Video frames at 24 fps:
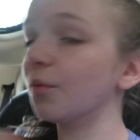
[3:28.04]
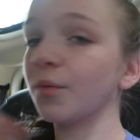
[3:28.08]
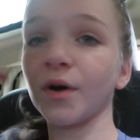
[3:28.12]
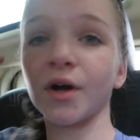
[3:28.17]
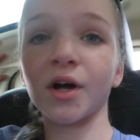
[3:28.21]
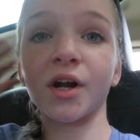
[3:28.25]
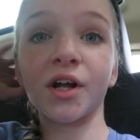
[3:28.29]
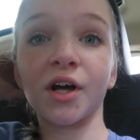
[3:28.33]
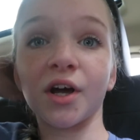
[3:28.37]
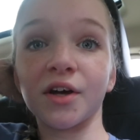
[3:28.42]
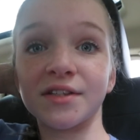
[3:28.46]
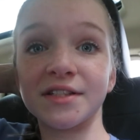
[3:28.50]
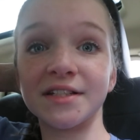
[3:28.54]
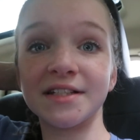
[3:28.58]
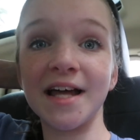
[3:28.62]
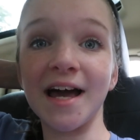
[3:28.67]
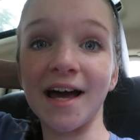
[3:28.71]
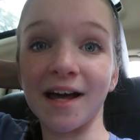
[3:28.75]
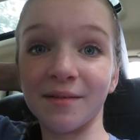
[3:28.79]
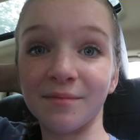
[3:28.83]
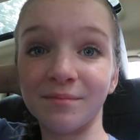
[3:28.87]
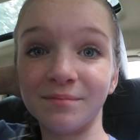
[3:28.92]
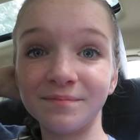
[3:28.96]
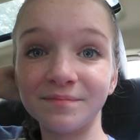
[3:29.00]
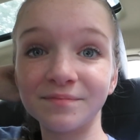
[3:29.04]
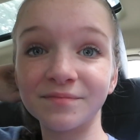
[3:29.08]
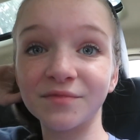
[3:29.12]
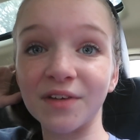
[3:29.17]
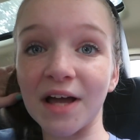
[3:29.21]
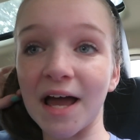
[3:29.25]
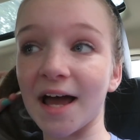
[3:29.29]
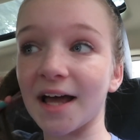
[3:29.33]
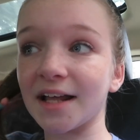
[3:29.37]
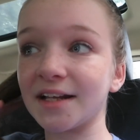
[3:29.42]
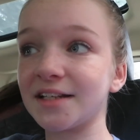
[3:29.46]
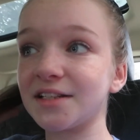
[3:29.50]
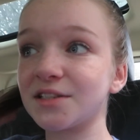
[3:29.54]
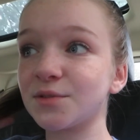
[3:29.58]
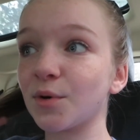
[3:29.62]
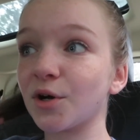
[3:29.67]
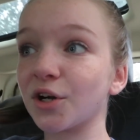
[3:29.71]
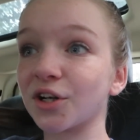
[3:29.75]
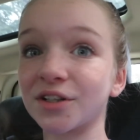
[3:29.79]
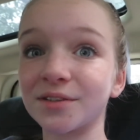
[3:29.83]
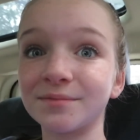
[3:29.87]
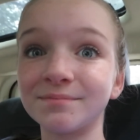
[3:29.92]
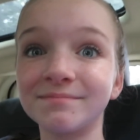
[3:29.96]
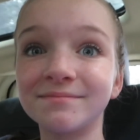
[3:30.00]
We're gonna go see dad at his
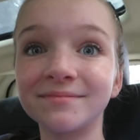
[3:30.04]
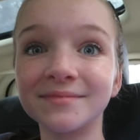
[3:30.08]
work.